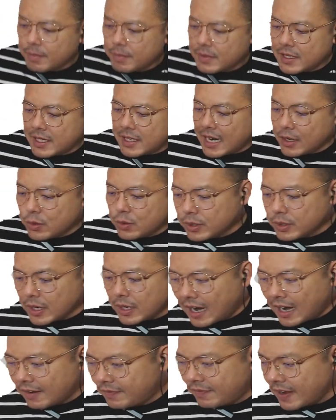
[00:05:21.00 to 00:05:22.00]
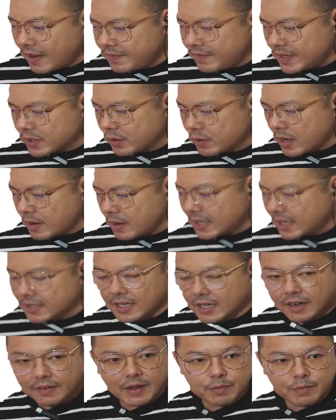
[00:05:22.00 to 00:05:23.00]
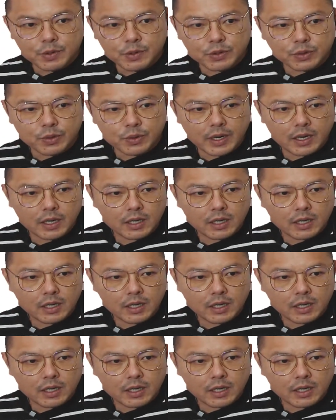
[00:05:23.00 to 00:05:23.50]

Did I do the half mv square minus half mu square?